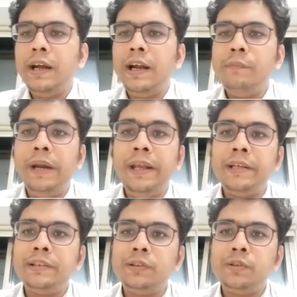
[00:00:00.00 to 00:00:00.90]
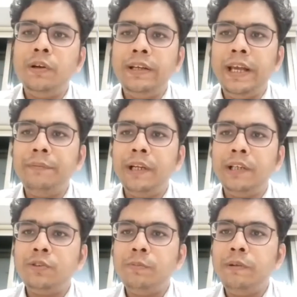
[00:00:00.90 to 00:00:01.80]
And medications on time,
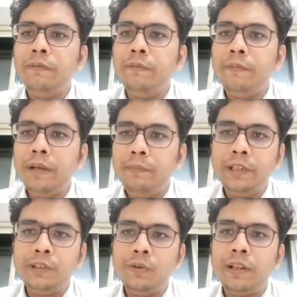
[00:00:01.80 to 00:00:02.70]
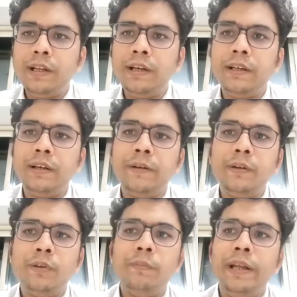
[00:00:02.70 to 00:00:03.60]
that should be make sure that
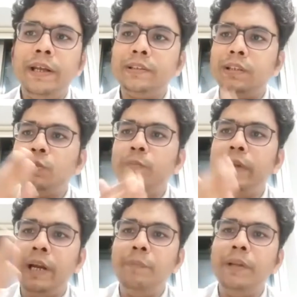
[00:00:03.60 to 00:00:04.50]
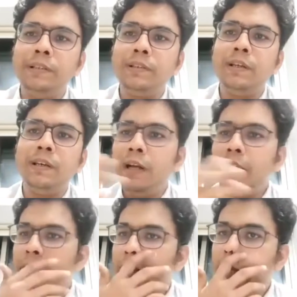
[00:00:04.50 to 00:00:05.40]
medication should be administered
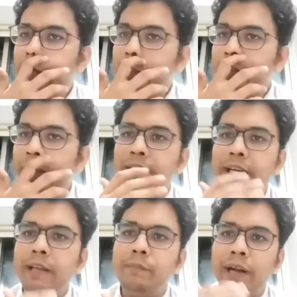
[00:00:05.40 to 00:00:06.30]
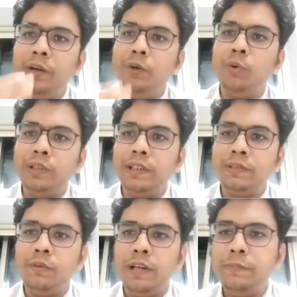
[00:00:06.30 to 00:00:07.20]
at the right time, right
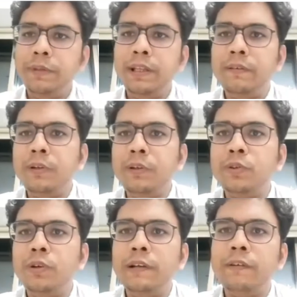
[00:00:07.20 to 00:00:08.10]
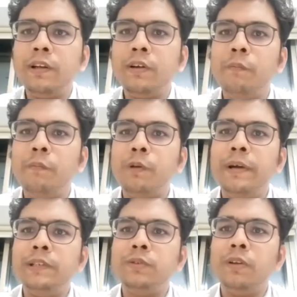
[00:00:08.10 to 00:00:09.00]
dosages. What has been given, you should never
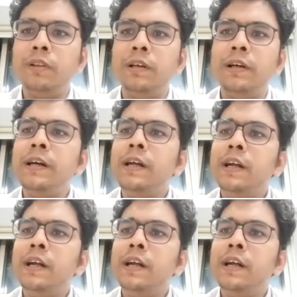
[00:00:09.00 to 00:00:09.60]
compromise on the